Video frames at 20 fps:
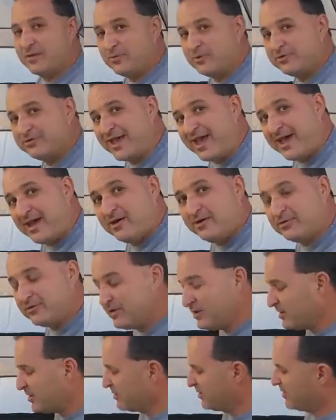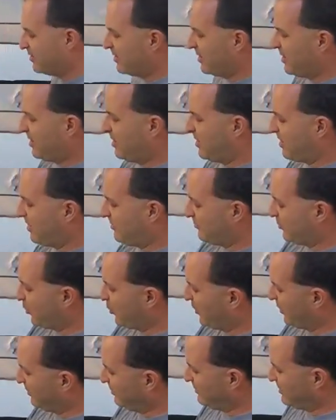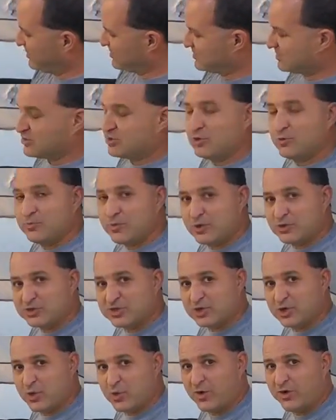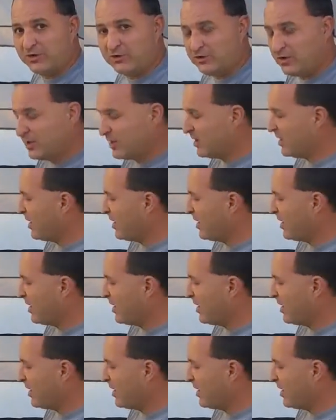double down quilt. It's a two-person quilt.